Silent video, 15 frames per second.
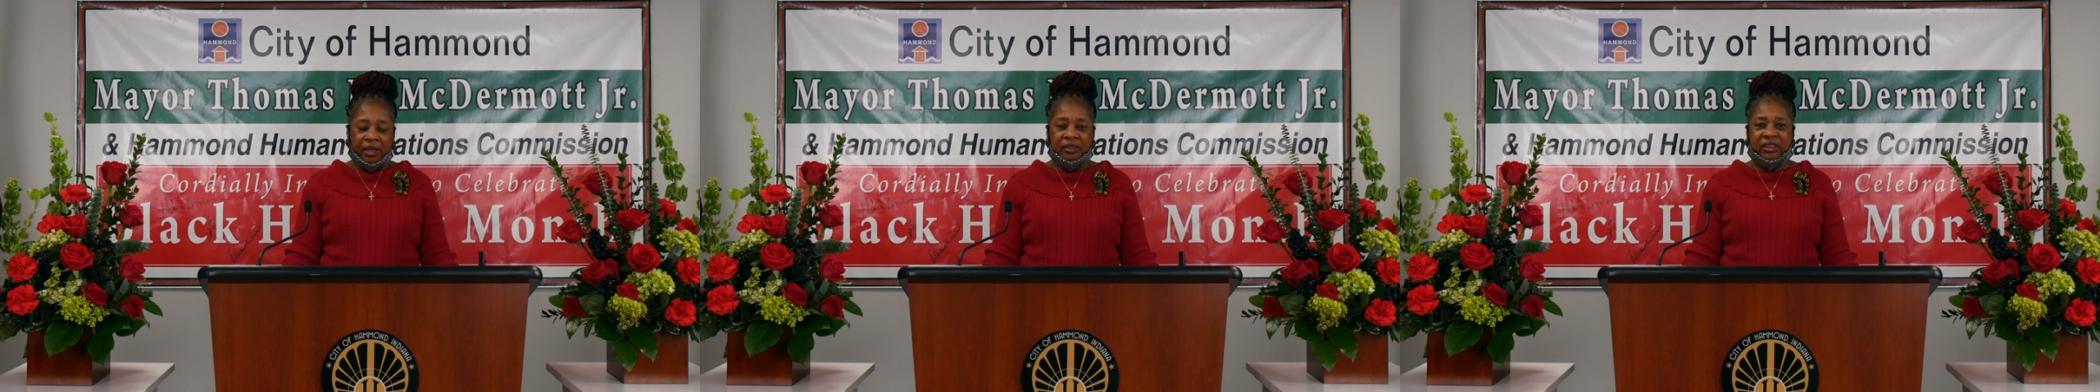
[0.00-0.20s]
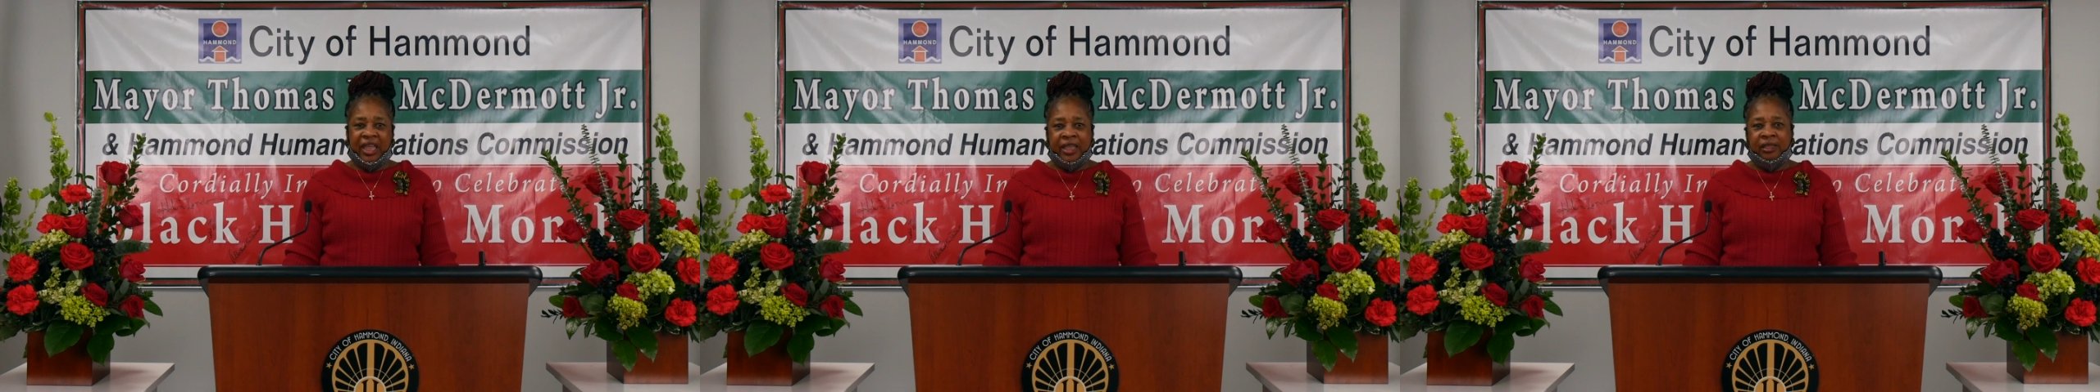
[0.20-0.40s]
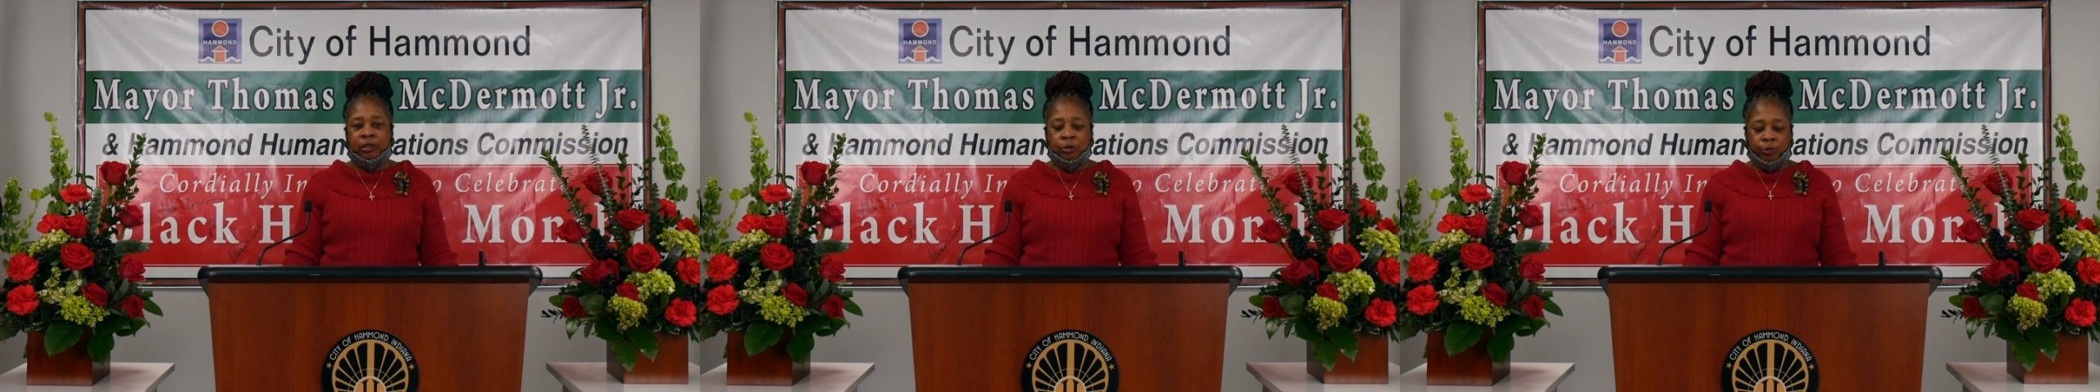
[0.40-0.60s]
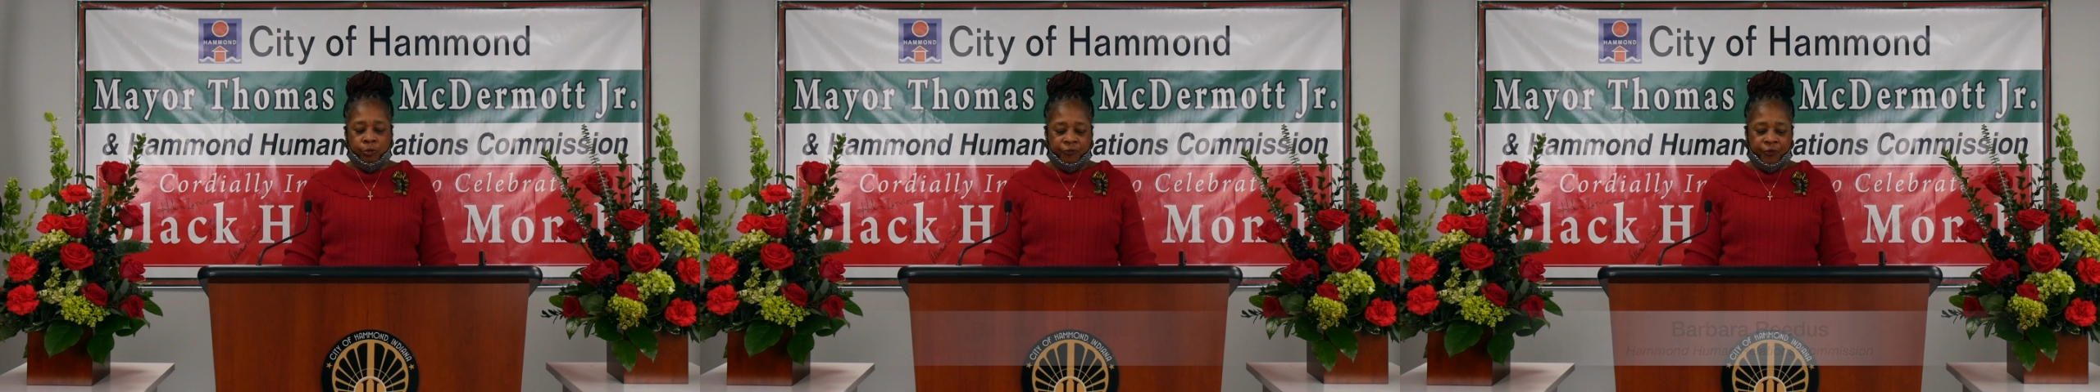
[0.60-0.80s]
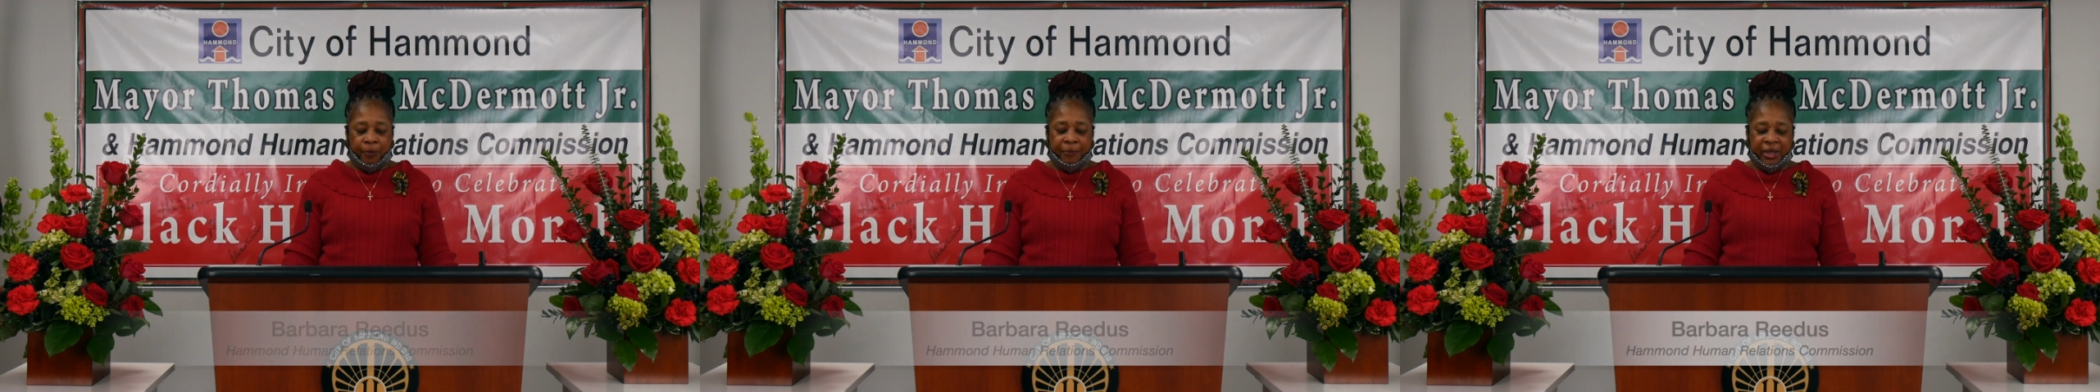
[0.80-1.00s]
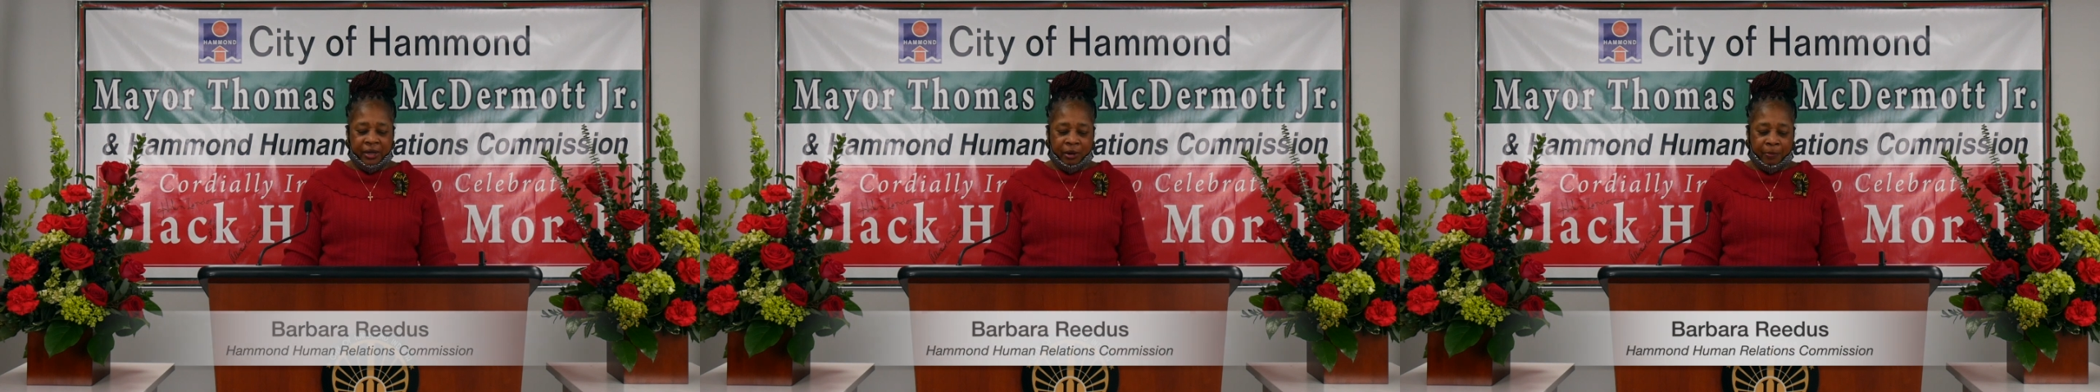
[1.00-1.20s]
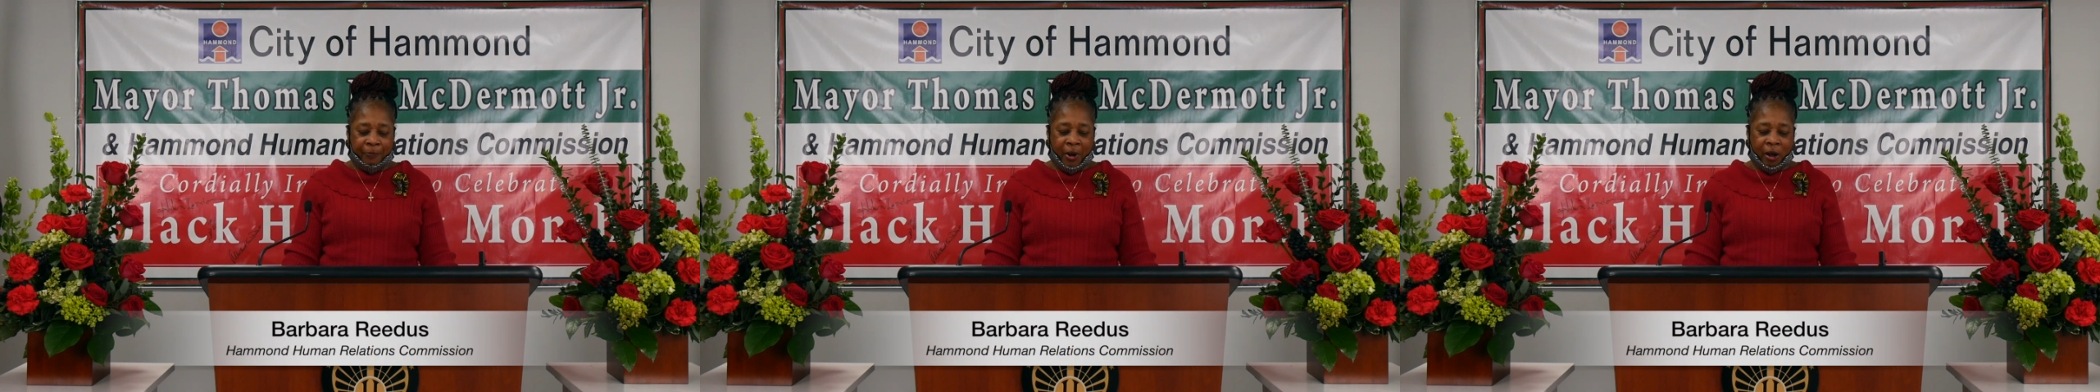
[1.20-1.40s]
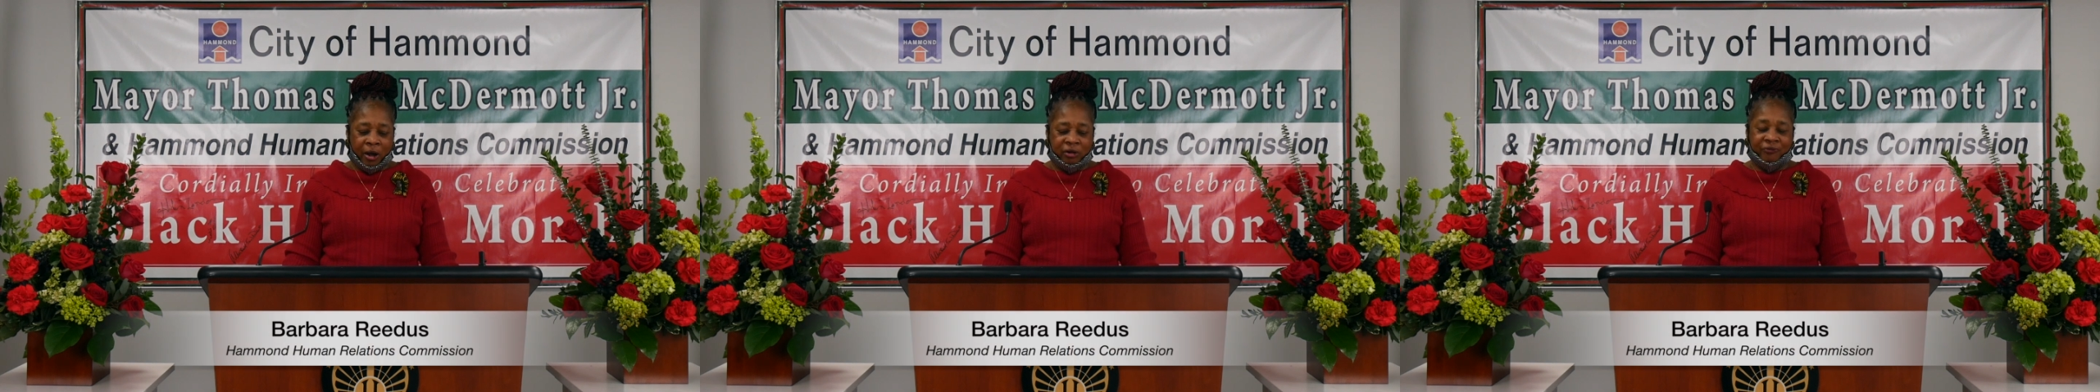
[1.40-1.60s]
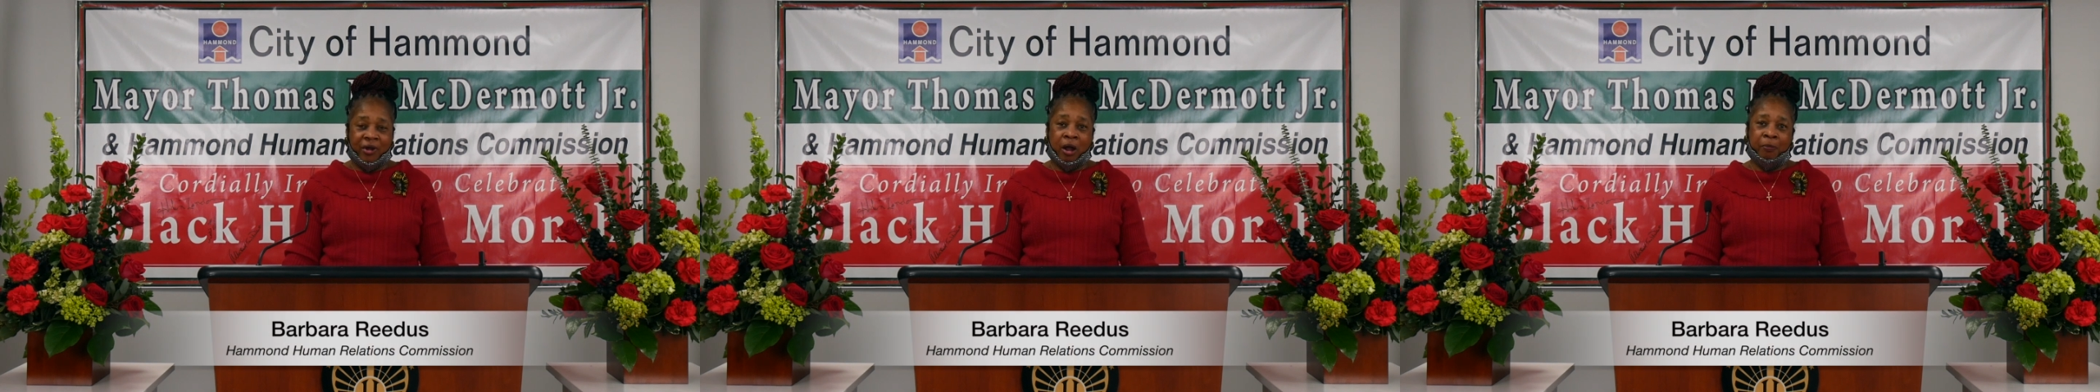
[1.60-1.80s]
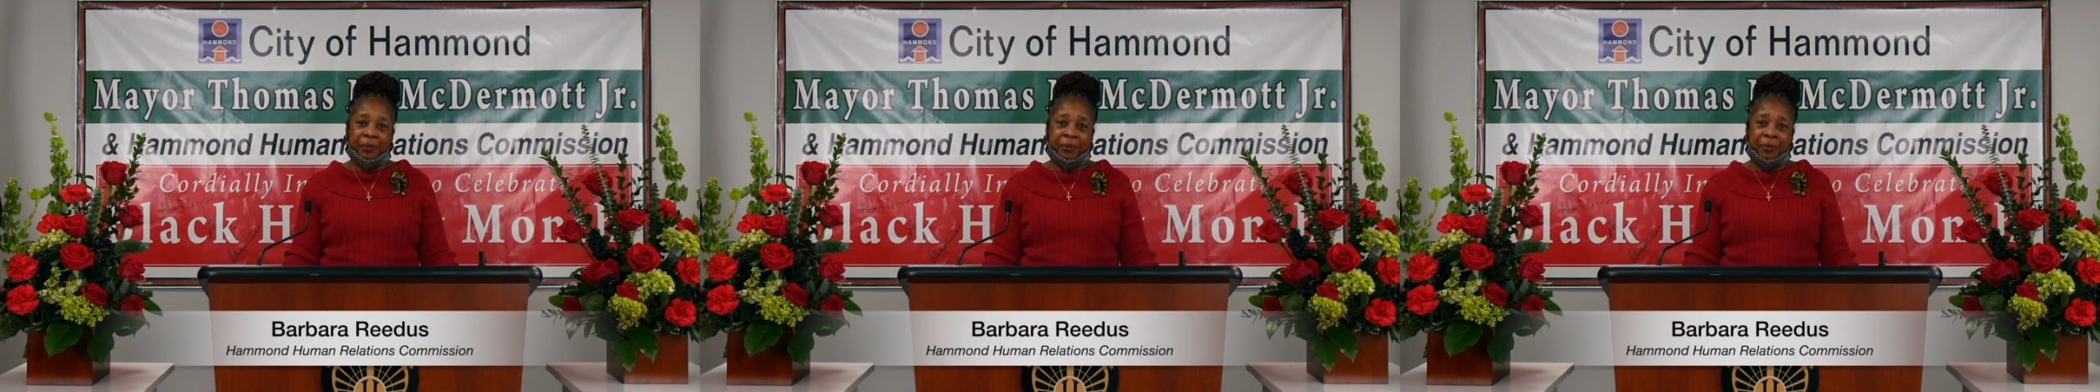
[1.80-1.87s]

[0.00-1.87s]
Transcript: thank you for being a part of our